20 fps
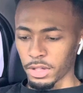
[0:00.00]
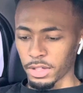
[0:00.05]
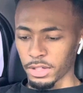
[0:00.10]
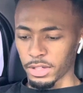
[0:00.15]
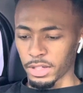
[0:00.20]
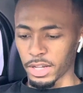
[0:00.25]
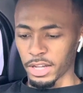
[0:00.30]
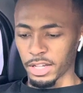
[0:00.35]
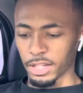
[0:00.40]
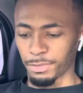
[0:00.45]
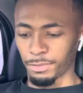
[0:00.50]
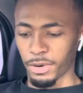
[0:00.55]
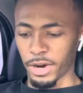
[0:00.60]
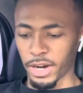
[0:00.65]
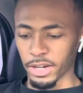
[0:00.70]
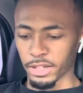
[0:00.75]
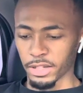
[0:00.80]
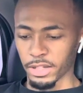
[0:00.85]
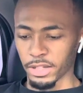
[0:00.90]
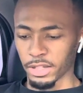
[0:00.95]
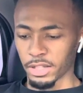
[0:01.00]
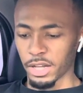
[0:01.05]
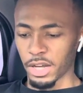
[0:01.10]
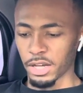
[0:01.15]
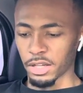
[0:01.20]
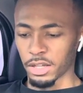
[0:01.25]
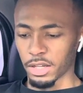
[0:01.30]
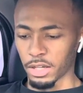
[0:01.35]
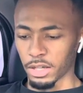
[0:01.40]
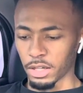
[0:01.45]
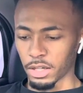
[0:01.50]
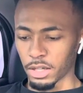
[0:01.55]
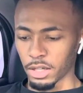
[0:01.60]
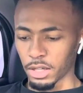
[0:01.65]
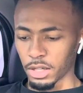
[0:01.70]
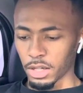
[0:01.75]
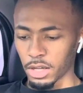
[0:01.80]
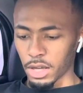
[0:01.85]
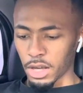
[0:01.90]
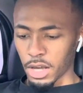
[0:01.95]
it says practice
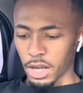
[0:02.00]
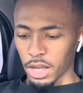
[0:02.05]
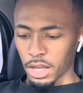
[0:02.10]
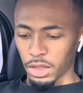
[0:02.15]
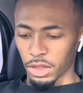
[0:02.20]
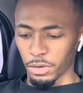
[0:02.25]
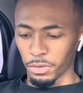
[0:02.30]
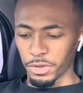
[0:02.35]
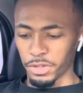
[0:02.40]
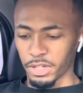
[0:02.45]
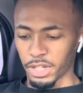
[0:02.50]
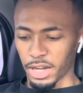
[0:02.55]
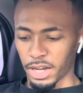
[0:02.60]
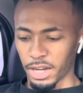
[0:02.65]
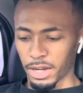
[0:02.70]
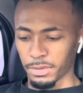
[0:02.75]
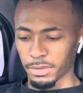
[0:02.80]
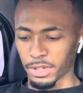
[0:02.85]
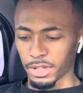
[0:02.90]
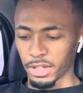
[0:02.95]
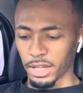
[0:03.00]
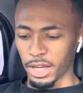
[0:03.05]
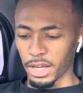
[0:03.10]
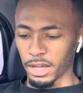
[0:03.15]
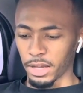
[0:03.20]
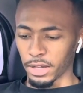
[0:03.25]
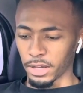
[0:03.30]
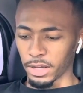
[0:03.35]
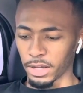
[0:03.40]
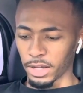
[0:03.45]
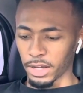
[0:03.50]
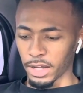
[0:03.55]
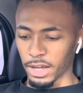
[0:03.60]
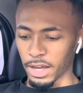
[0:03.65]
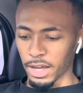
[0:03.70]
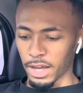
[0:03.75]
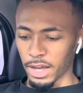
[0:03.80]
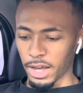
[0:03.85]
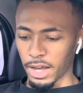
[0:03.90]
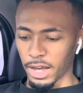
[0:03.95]
dunking 3 times a day.
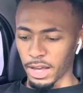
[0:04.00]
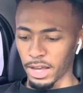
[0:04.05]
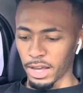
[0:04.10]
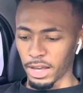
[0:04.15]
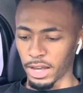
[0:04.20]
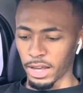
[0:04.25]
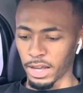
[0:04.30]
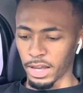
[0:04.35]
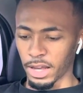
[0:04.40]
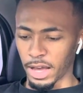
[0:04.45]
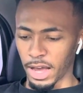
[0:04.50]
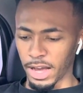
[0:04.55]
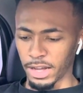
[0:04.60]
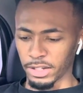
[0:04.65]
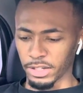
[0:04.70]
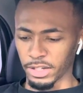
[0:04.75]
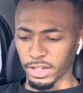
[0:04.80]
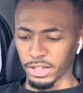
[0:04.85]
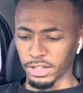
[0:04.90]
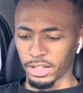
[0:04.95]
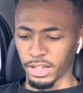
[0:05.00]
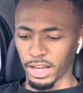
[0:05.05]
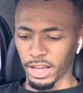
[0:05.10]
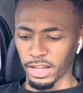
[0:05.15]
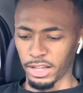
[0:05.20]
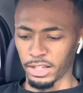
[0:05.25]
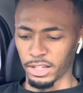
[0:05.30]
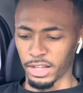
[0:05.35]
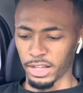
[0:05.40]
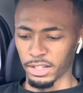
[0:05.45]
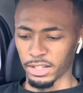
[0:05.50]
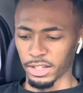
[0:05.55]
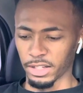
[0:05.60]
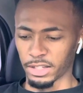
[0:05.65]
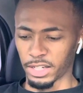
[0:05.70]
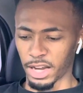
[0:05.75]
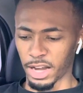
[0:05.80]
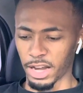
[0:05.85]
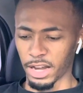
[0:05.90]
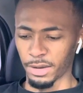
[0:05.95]
And I just can't get the
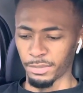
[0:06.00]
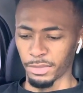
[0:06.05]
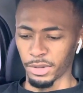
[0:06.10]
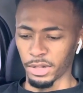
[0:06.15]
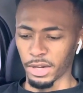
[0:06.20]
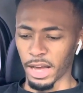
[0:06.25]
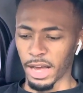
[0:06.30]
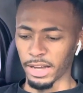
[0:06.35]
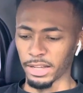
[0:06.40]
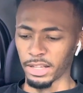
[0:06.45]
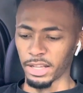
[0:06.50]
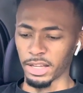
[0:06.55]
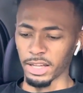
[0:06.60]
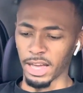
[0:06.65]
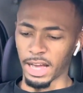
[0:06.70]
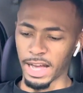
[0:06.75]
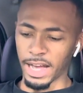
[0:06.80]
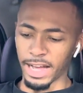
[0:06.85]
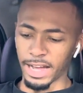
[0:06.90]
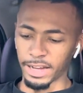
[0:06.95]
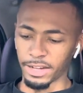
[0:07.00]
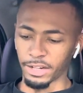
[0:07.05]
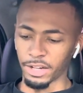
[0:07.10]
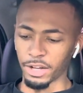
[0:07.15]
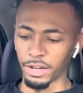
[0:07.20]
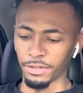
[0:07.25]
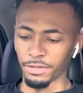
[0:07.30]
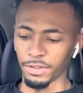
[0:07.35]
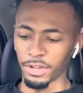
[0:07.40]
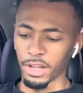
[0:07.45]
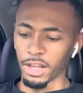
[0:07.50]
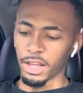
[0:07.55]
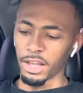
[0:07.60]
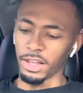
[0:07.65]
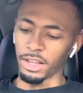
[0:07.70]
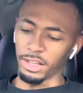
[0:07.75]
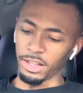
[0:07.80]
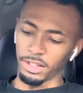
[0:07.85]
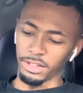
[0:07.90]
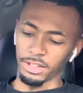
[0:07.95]
timing. I get high enough,
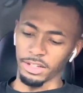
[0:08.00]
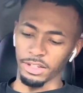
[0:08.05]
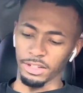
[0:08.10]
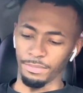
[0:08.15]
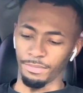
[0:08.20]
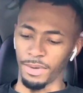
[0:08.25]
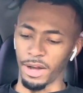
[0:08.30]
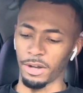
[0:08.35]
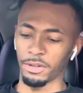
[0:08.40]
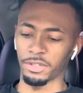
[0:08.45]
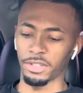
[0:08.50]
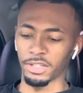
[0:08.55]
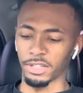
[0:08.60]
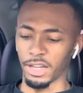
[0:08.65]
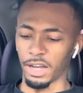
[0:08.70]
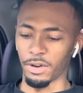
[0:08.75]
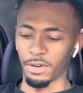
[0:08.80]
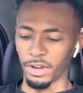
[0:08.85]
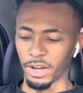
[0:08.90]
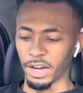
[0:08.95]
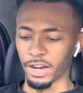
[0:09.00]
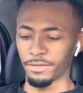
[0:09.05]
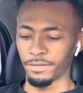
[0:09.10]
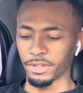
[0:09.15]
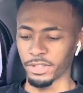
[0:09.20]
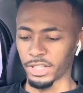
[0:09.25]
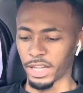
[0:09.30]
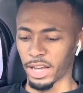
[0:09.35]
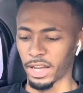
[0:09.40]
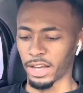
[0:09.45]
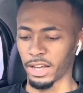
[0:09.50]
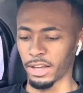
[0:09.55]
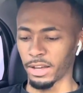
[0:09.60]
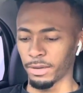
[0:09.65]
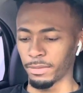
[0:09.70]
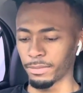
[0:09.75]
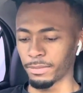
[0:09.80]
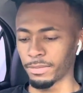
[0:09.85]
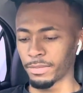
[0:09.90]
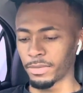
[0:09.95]
it just bounces out every time.